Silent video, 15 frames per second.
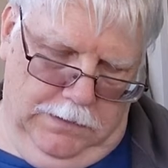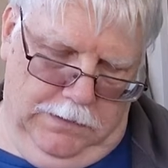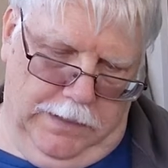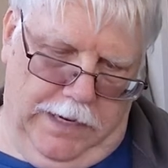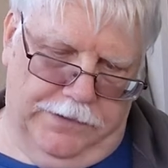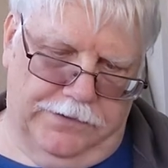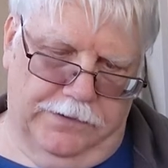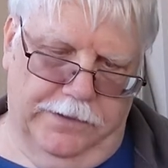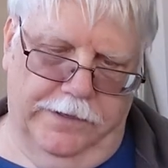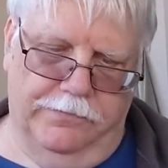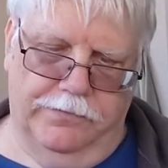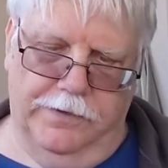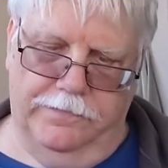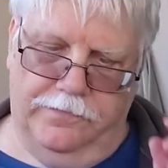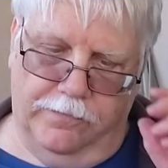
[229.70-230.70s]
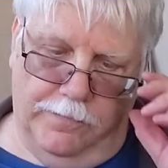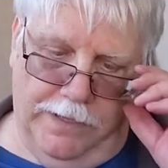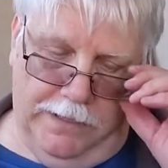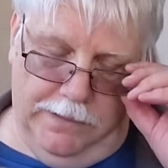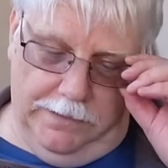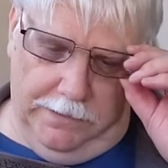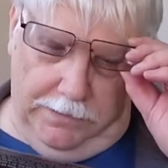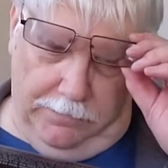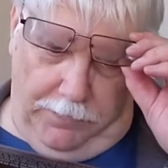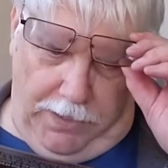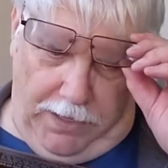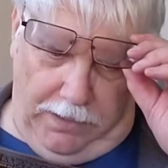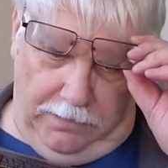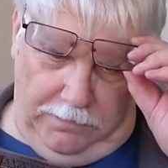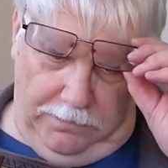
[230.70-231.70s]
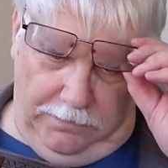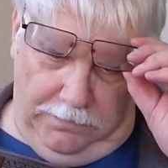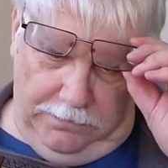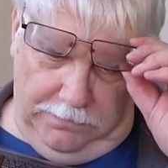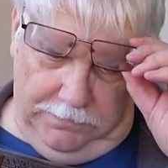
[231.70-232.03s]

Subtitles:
Naturally re-fermented in the bottle,